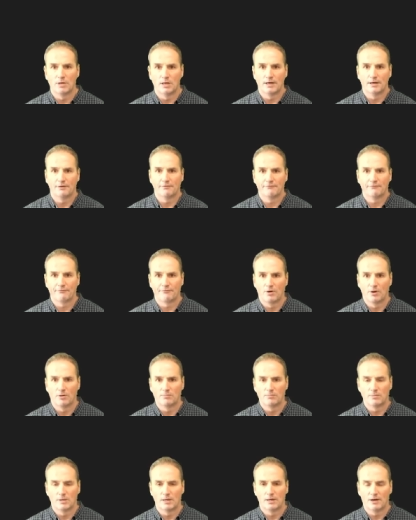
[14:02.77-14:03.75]

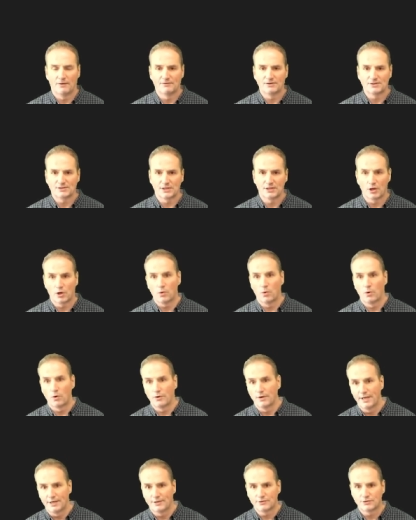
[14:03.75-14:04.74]
obviously the
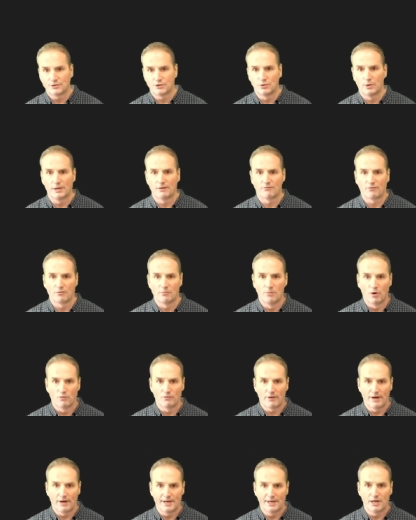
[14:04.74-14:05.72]
coordinator to a remote
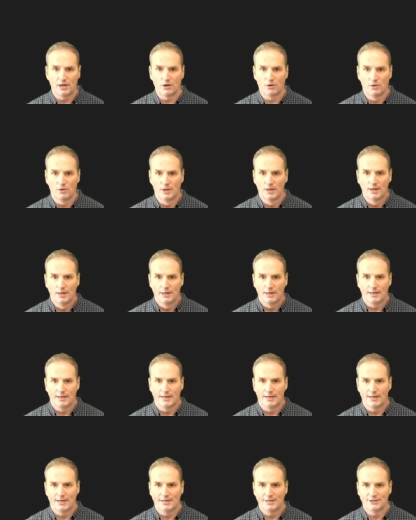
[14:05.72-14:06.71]
radio,
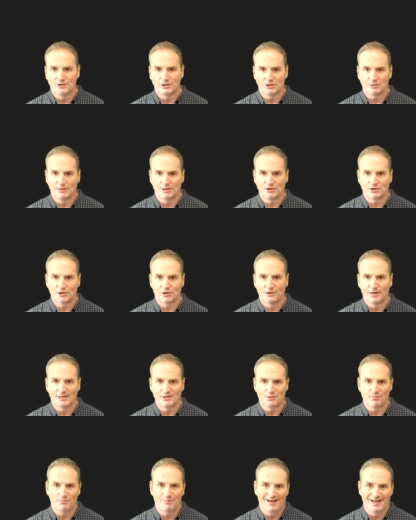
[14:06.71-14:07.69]
I just make sure it
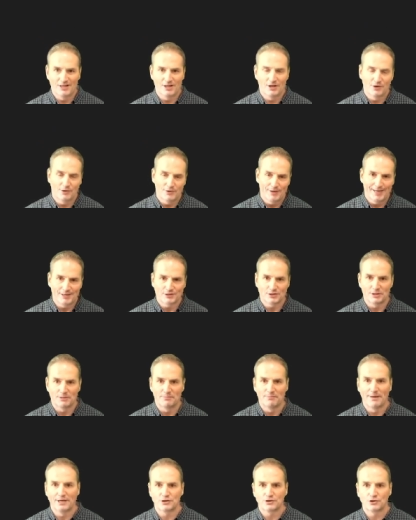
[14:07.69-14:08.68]
has a payload. I actually
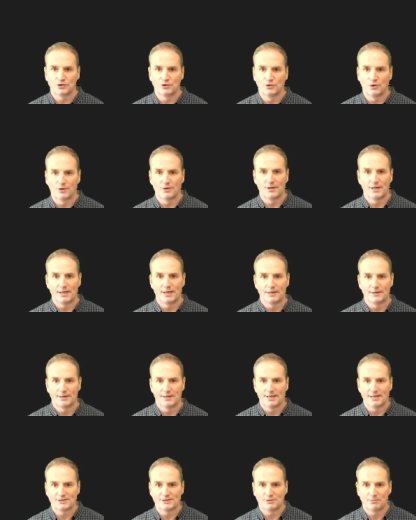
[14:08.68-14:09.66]
make sure that
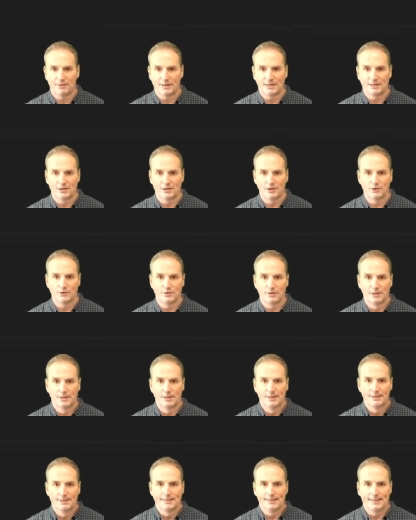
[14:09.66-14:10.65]
it has a payload
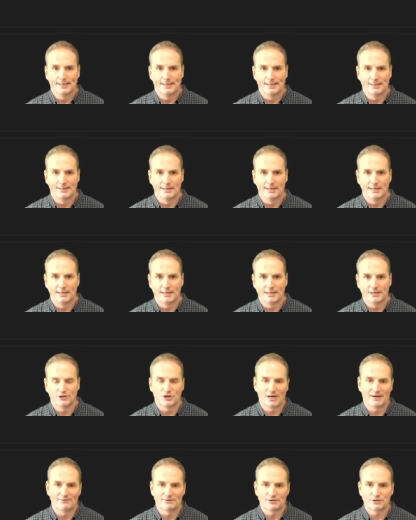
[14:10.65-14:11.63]
in the
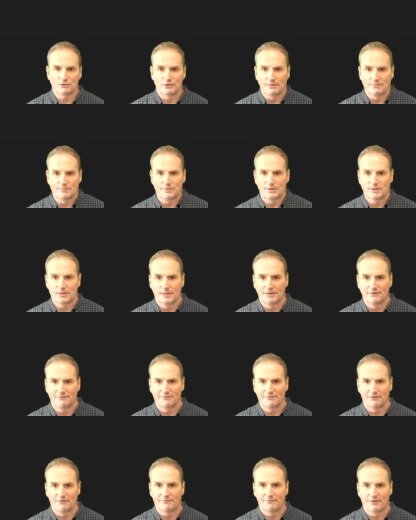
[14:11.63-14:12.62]
JavaScript
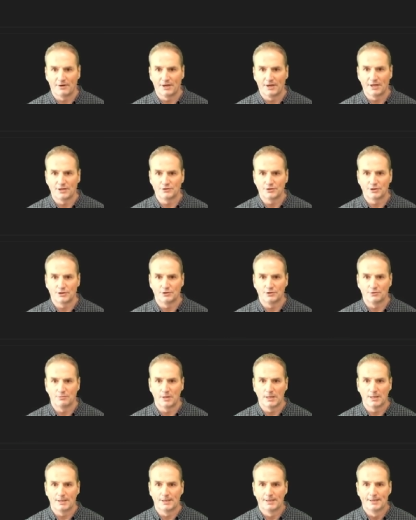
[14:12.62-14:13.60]
for the front end too,
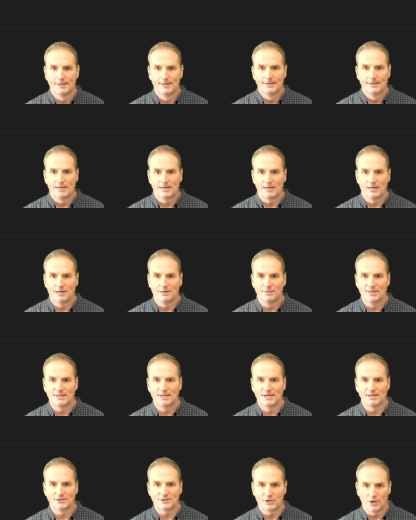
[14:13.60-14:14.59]
but it
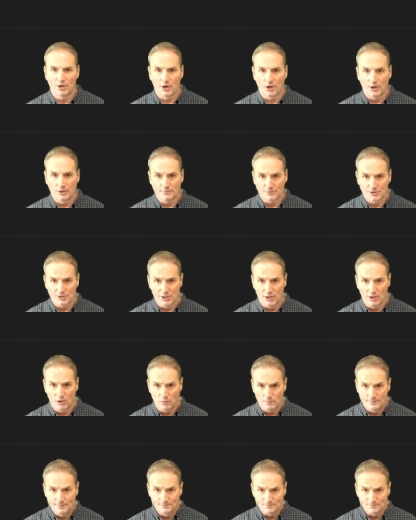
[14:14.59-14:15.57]
doesn't hurt. So